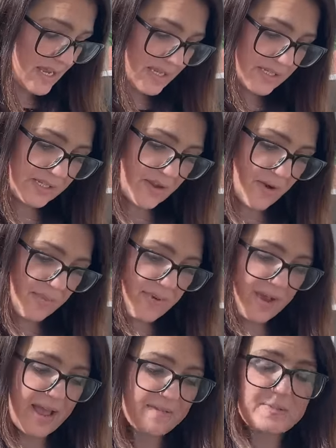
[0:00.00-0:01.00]
So I
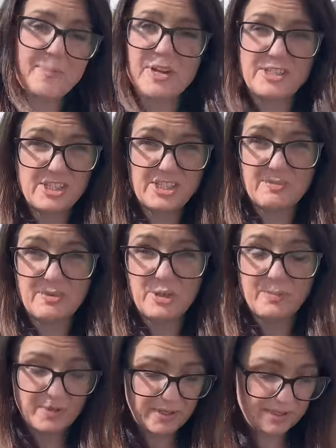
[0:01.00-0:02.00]
might have to purchase some new
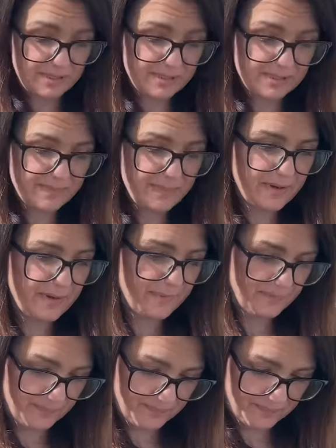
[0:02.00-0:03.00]
buttons, but
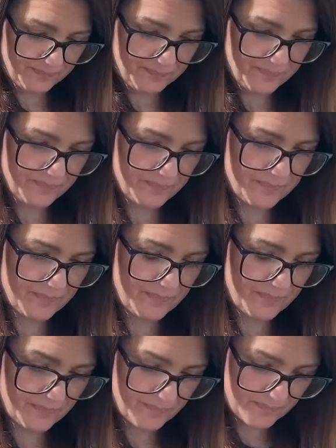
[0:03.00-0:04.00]

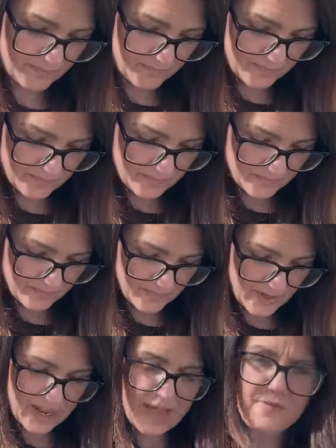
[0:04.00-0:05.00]

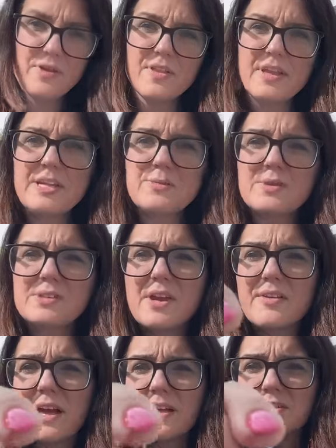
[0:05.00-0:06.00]
I have got these ones though
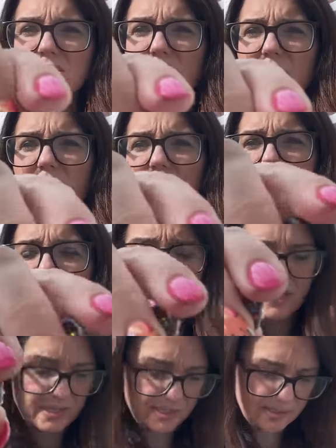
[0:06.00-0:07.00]
that actually are quite
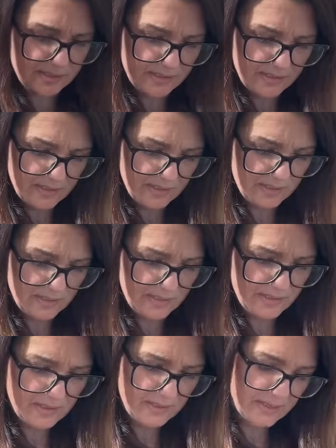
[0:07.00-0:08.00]
nice.
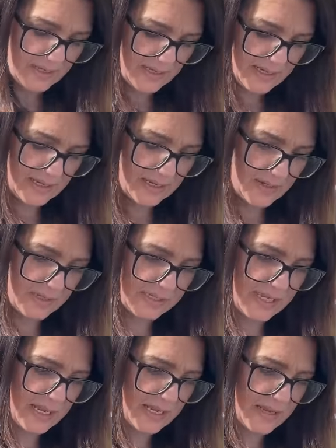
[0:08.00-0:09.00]
Hang on a
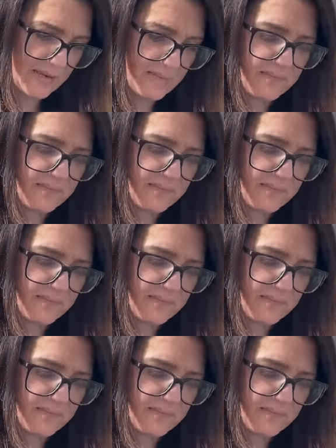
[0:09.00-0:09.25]
sec.